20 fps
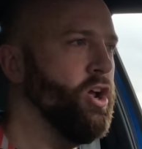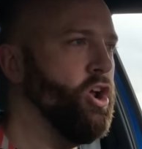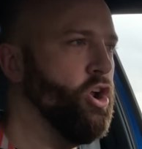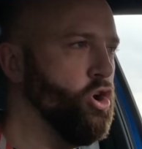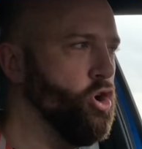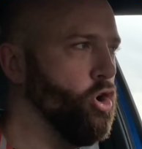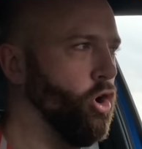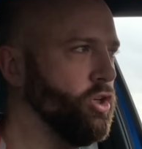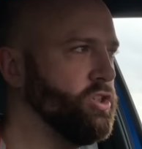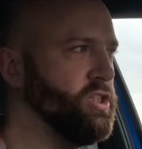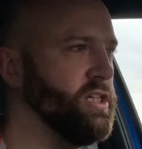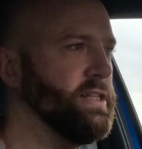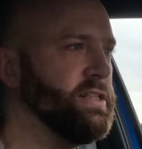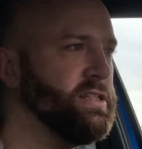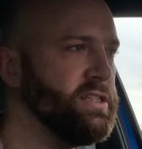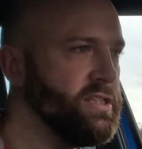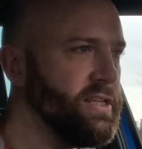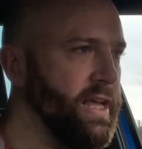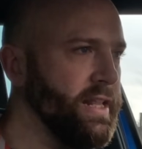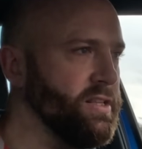not its
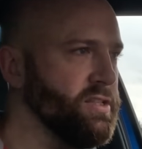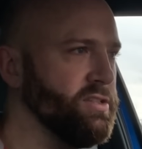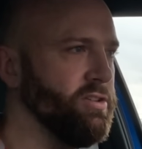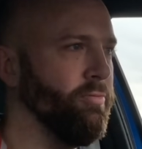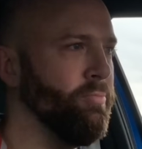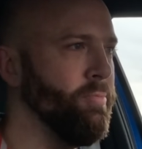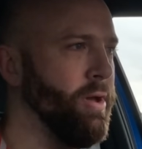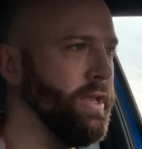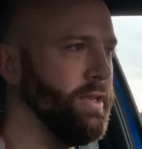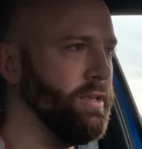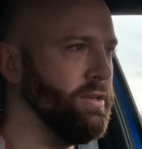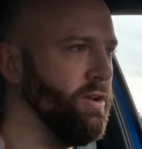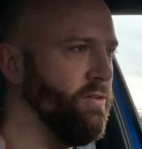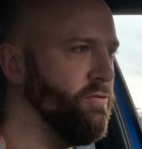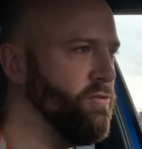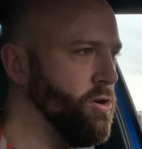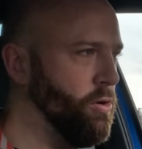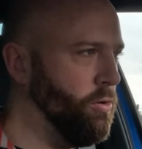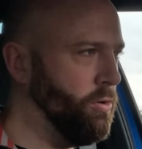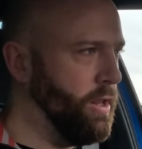sense of making you
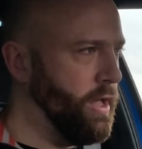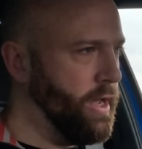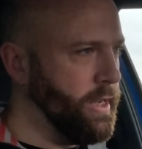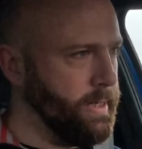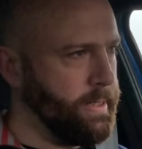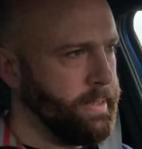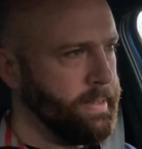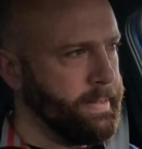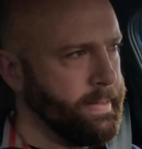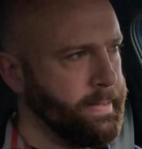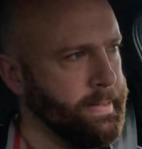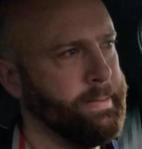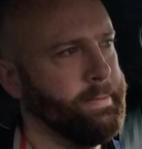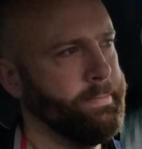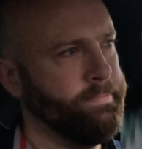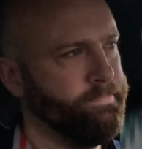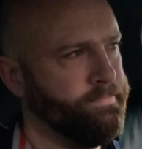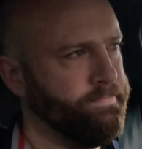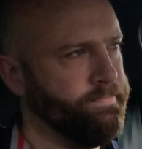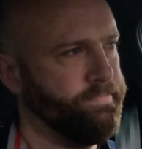feel like,
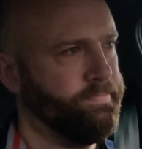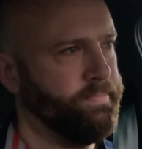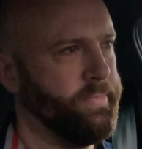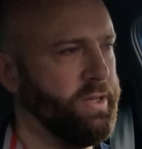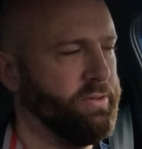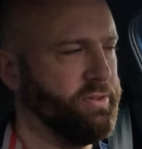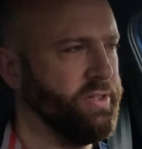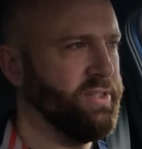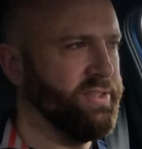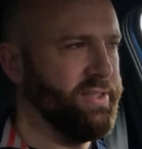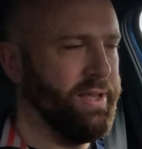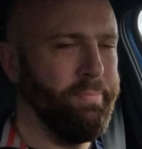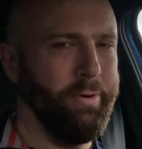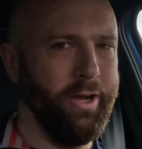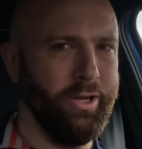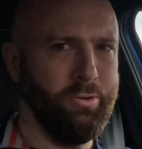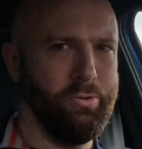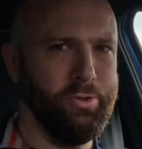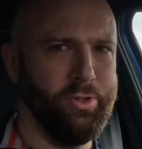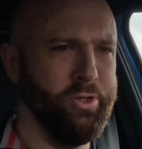I was going to say
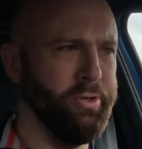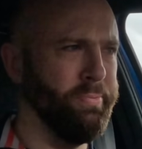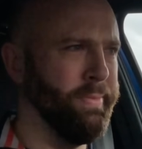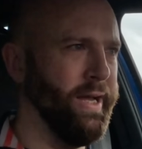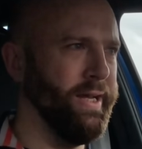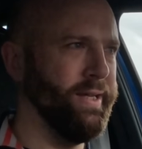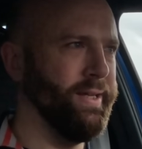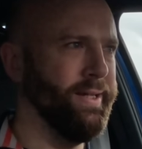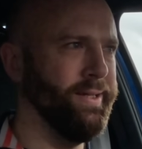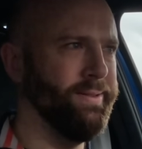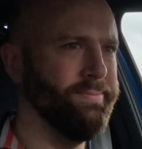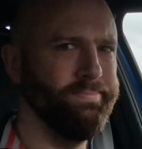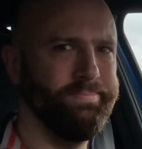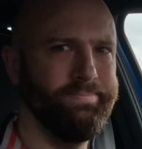Michael Schumacher.